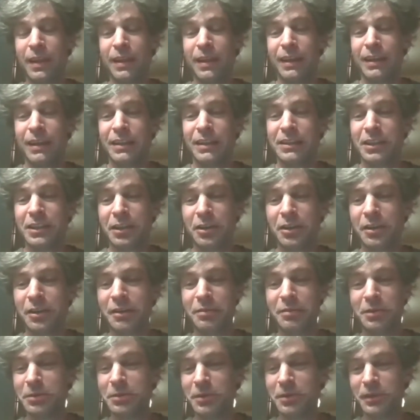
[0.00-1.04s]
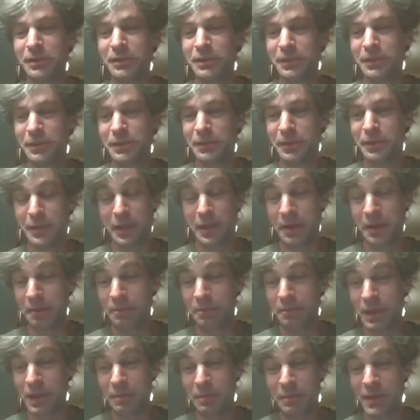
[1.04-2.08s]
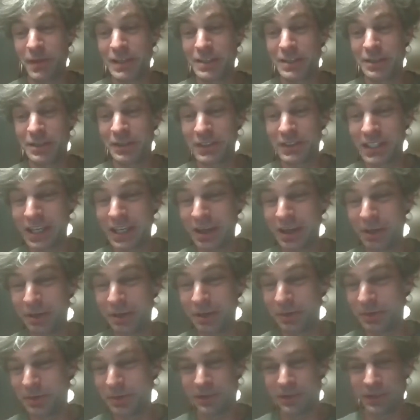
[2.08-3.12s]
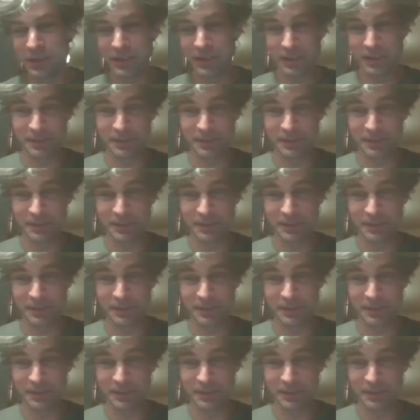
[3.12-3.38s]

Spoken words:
So if you want to impress yourself or